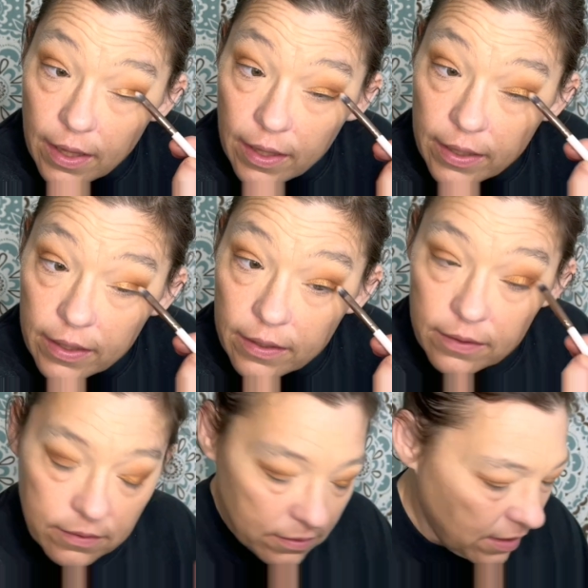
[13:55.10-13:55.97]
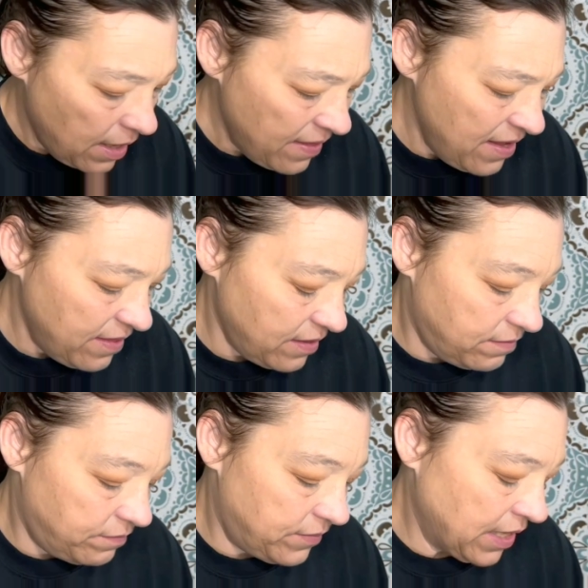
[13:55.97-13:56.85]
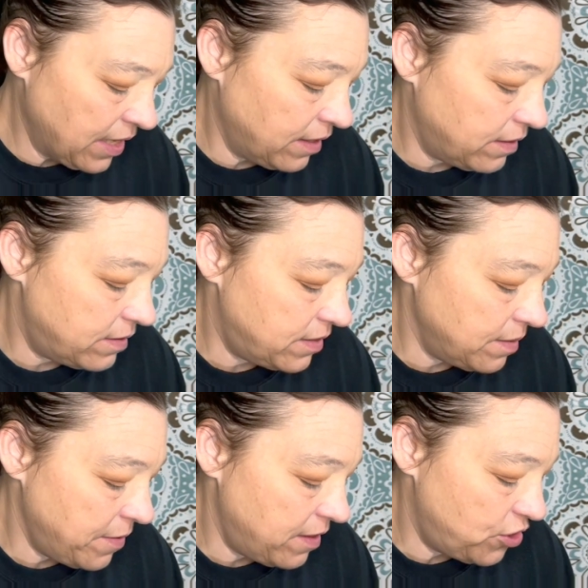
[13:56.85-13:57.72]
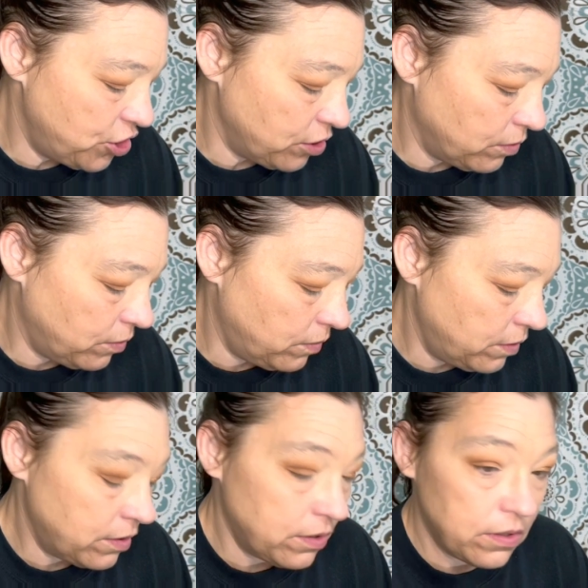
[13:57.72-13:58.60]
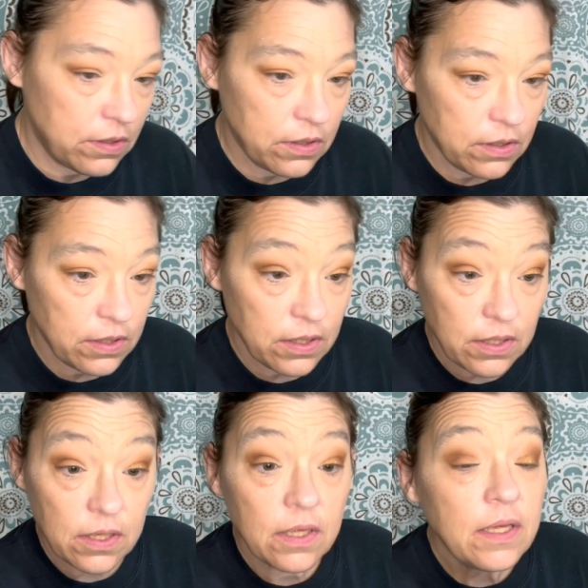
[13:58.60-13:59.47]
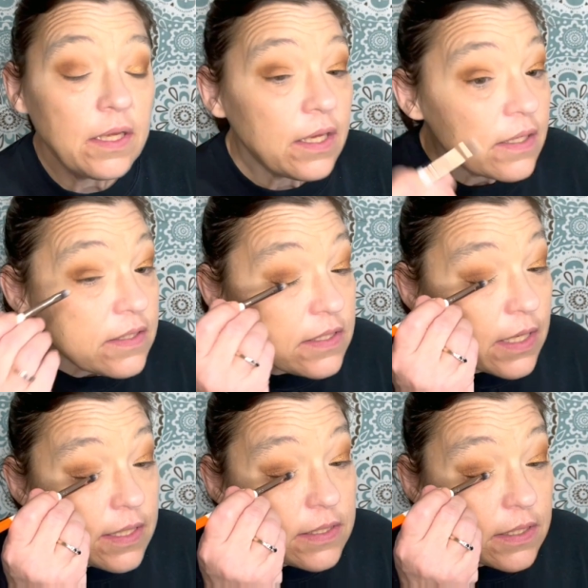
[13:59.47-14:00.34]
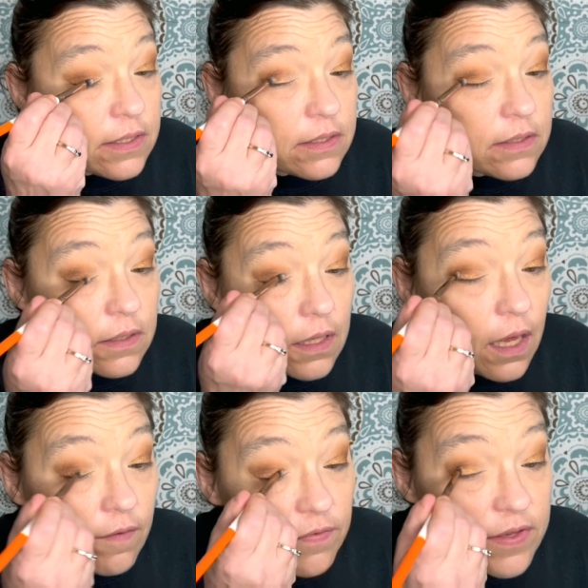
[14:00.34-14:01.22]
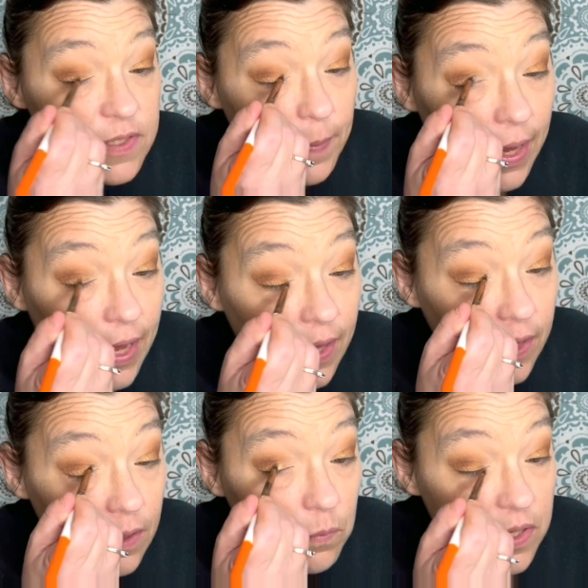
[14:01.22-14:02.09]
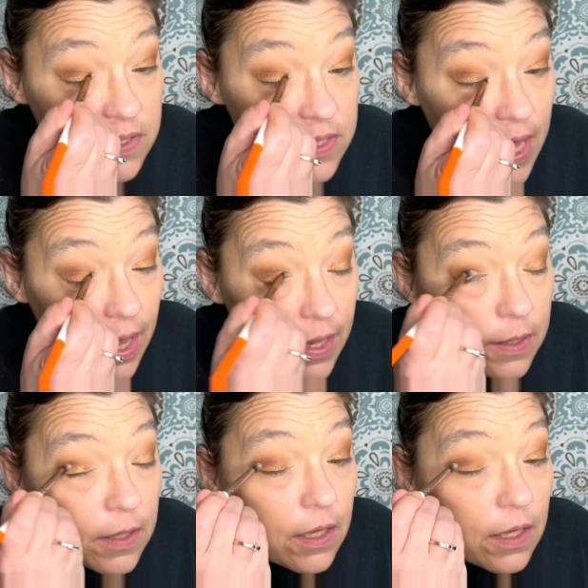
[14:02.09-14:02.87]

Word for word: And think that kind of some of the general consensus of this palette was that